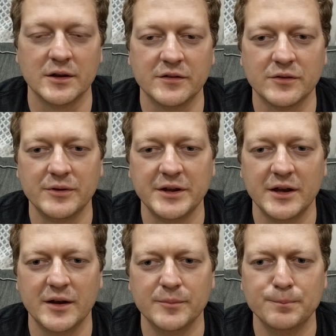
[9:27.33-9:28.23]
guess to
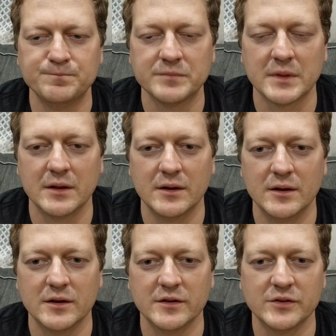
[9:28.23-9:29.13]
recap,
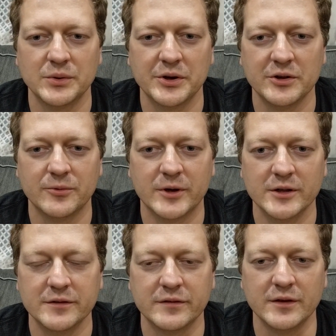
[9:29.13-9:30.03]
custodial
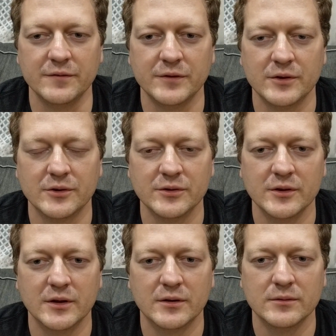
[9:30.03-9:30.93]
wallets, if you
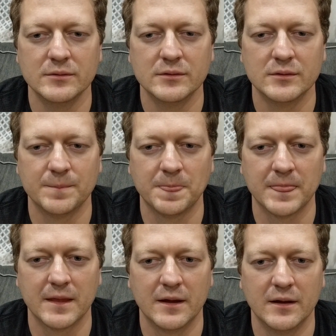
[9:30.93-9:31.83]
don't know
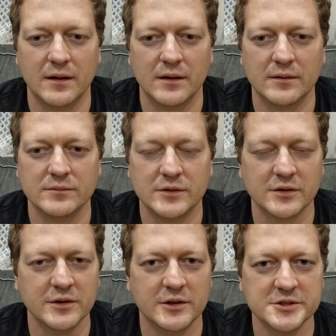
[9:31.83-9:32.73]

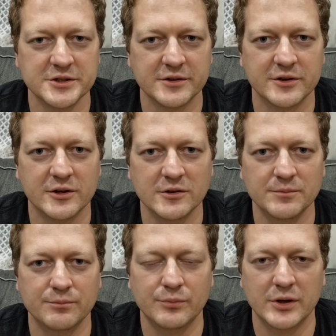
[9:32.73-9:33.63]
technology at
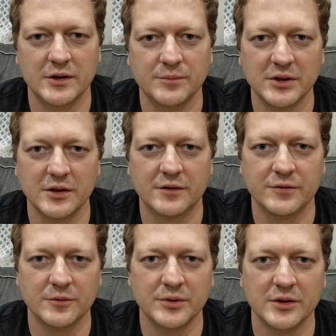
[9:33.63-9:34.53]
all, but be
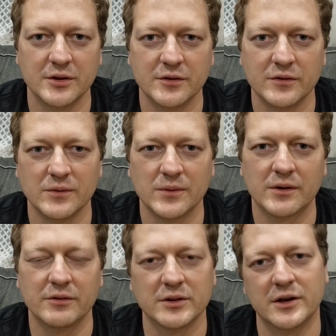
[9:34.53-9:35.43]
careful because you
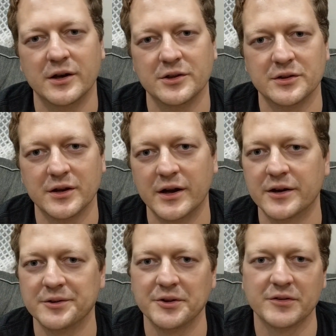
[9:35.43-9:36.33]
are relying
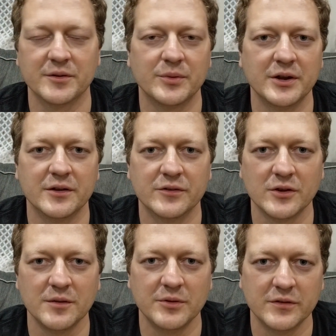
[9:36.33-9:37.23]
entirely on somebody else
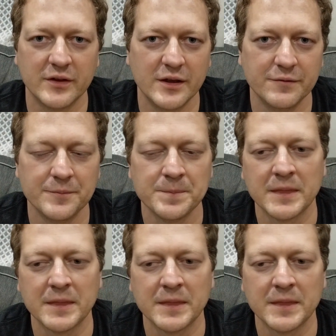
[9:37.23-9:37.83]
to keep you safe.